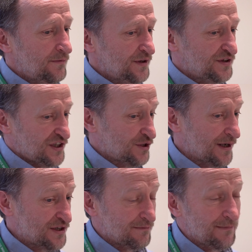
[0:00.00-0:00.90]
the
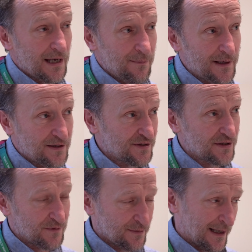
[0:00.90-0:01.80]
situation may appear to
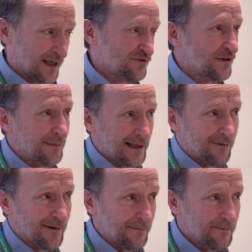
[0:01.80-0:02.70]
some to be extremely
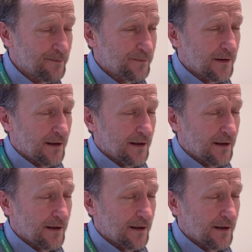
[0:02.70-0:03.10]
grim,